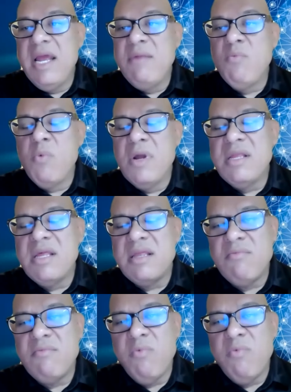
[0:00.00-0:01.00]
And one of
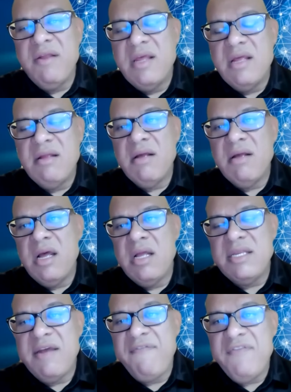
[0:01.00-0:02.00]

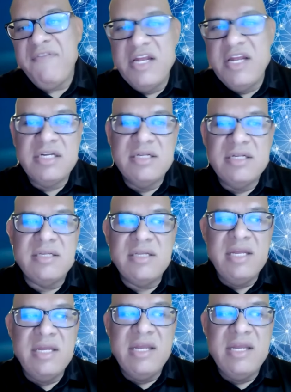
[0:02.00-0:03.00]
the definitions
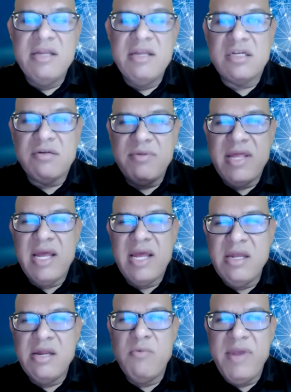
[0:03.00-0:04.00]
in the industry that
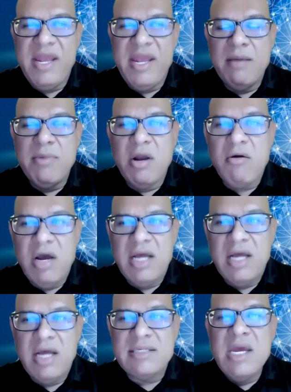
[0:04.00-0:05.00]
we come
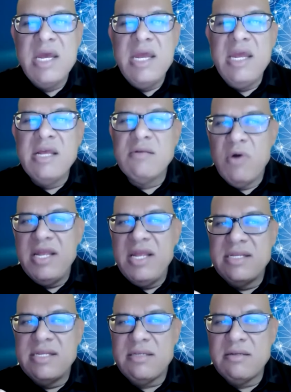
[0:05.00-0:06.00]
across is what
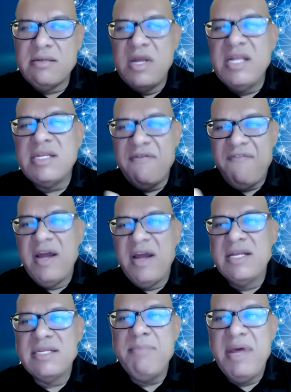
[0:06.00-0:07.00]
is
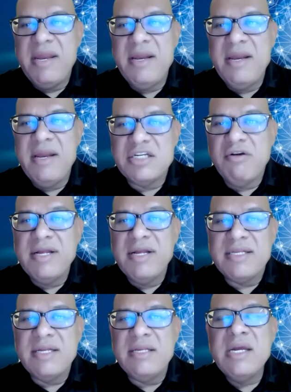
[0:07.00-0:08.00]
defined as embedded
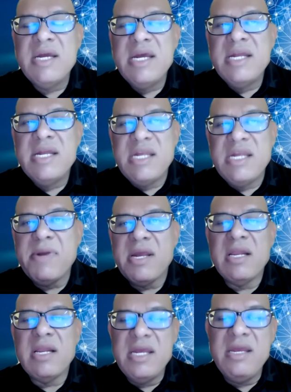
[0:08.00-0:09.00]
insurance. And
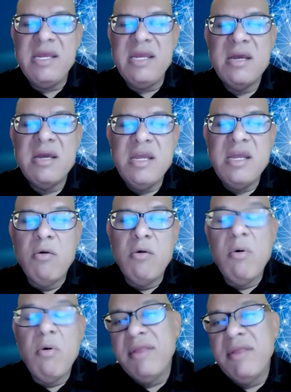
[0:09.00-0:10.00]
typically,
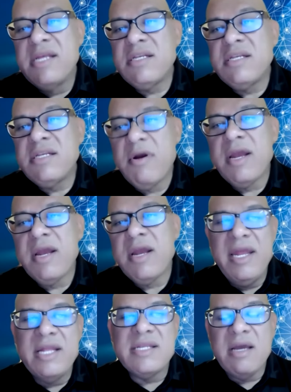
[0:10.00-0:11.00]

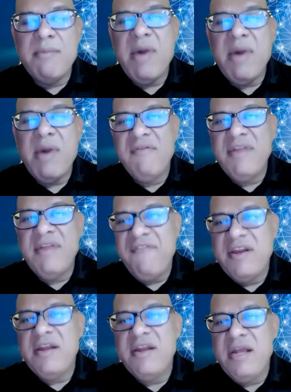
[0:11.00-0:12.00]
historically it's come out of the
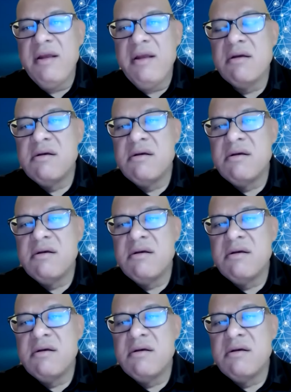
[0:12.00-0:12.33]
affinity